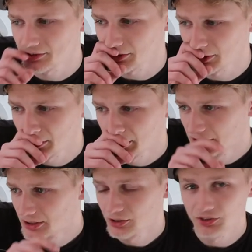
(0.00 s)
So
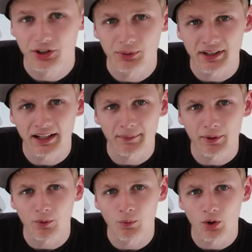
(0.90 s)
until we can get him
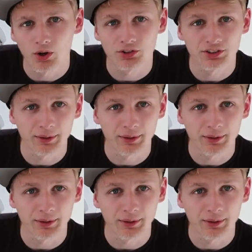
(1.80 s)
out on walks,